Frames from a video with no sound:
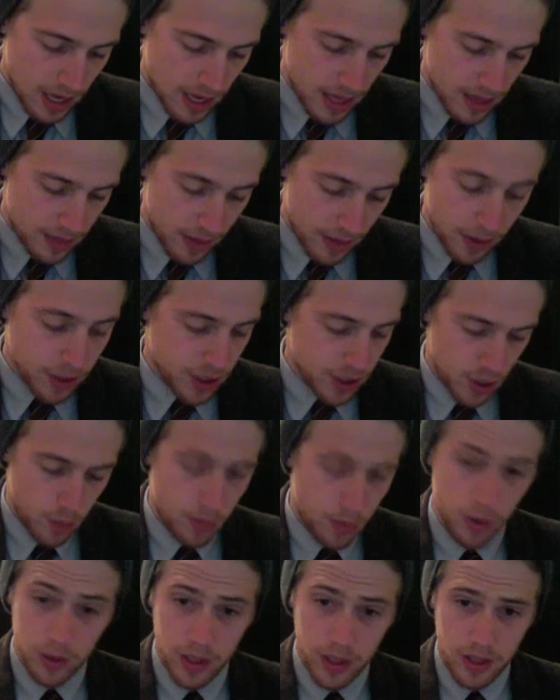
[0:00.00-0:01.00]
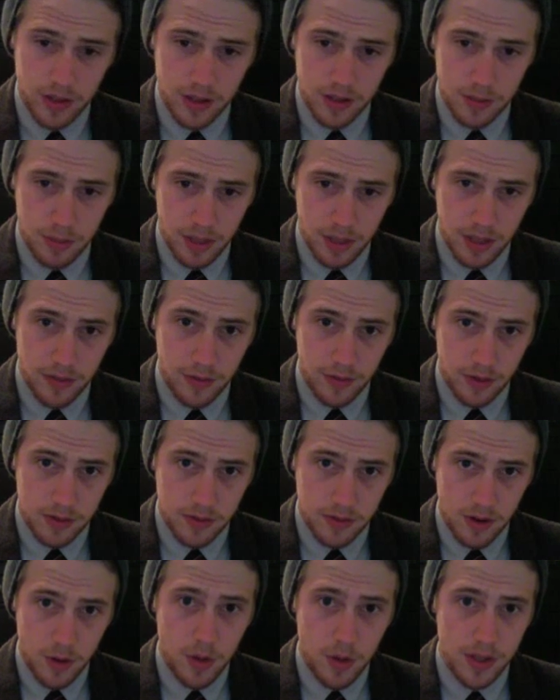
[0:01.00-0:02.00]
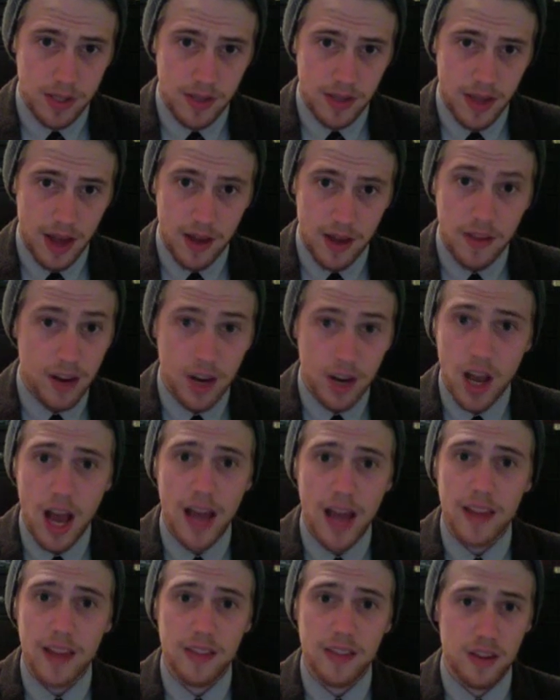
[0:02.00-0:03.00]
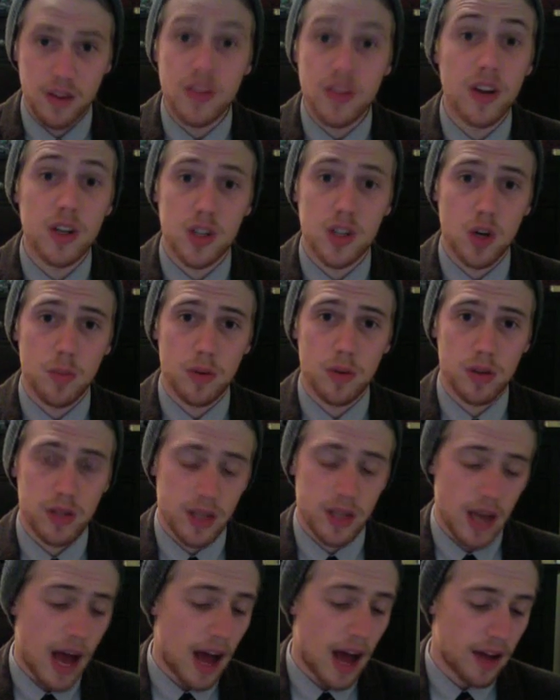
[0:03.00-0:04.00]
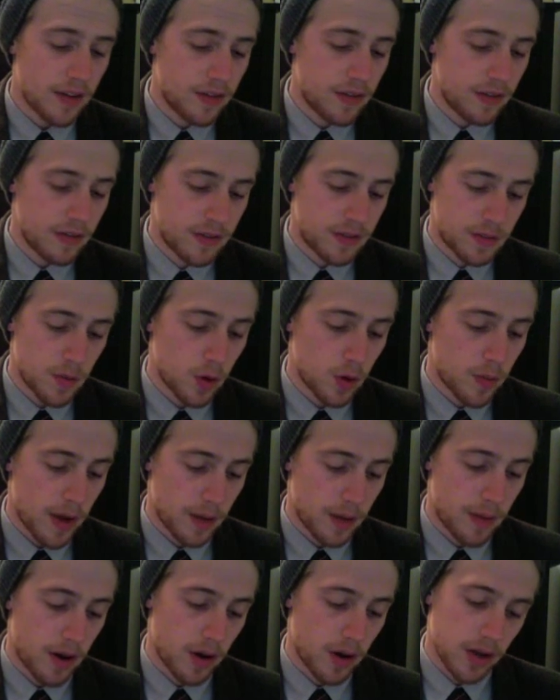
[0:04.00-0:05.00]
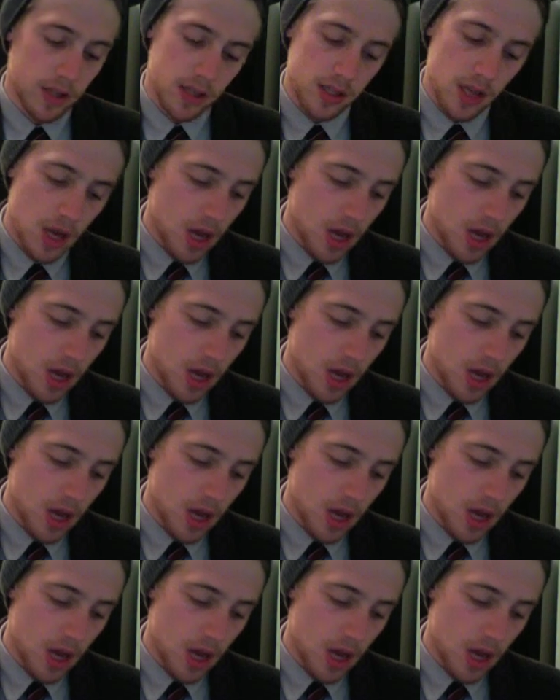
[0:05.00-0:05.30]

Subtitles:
There is no Burley in this blend, first of all. I want to say that. There's no Burley. I've smoked Mac Baron's,